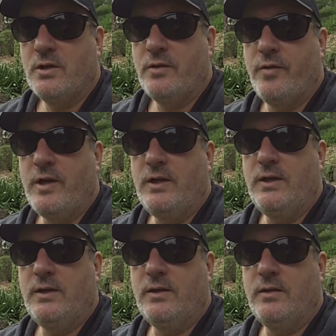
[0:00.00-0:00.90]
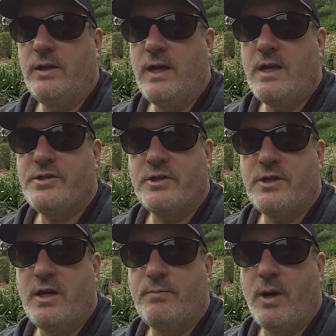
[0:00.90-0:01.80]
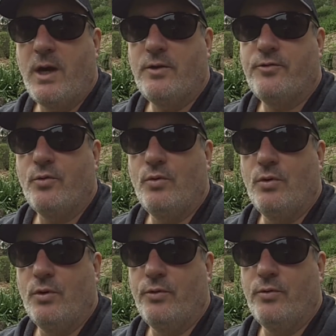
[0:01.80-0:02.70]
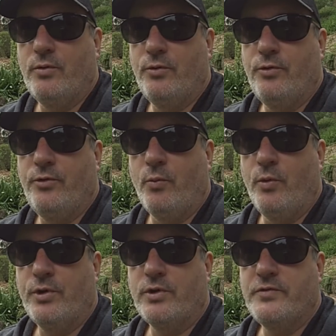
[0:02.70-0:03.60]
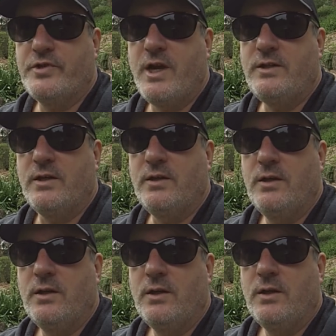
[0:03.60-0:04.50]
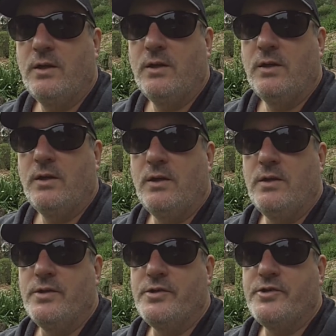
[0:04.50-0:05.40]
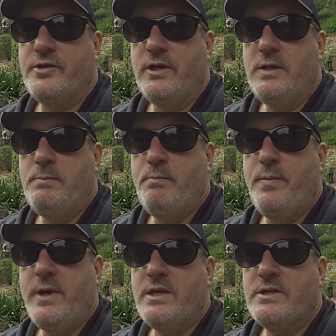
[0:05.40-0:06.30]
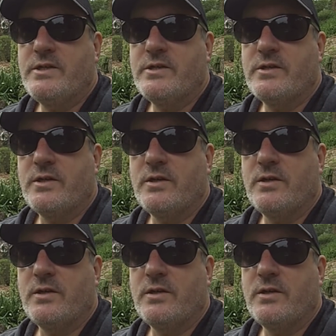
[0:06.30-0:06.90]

then the acetate path, or the work of Saturn, is the best